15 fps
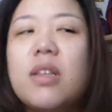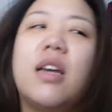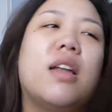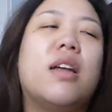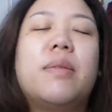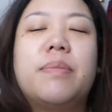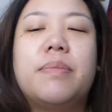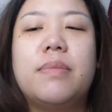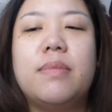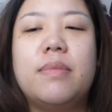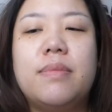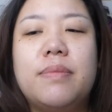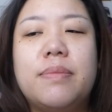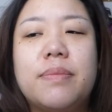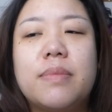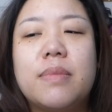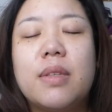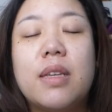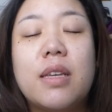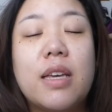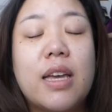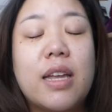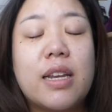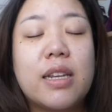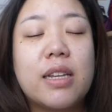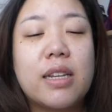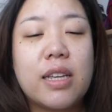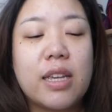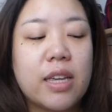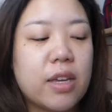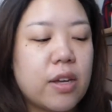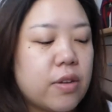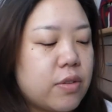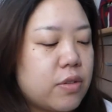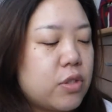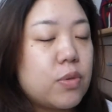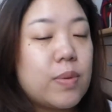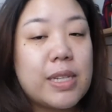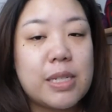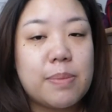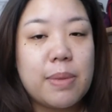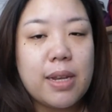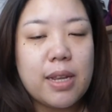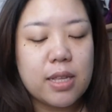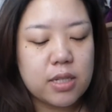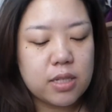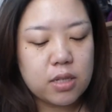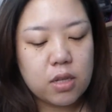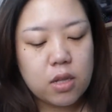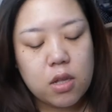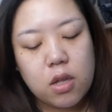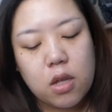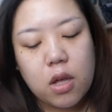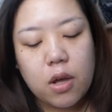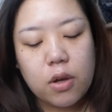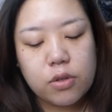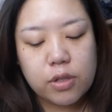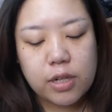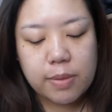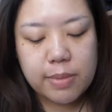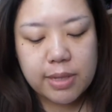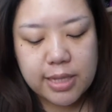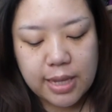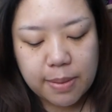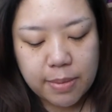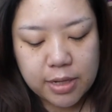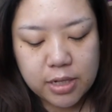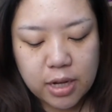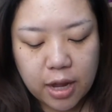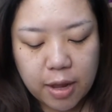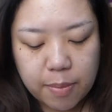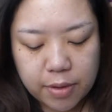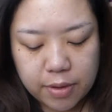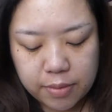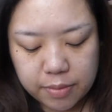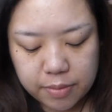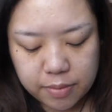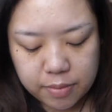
And here goes 20 minutes. Hold on, let me set my timer.